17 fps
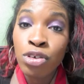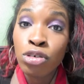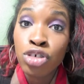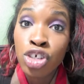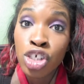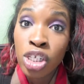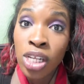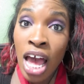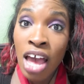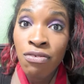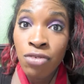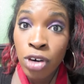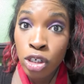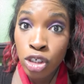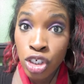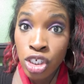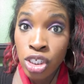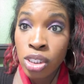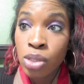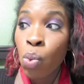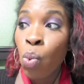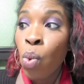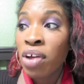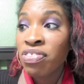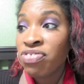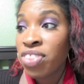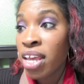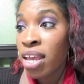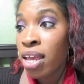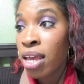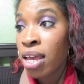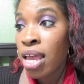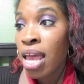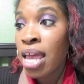They're just live versions. One
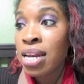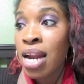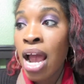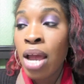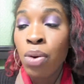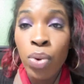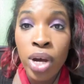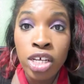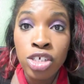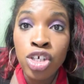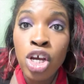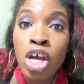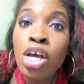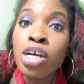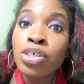Thing and I Wish.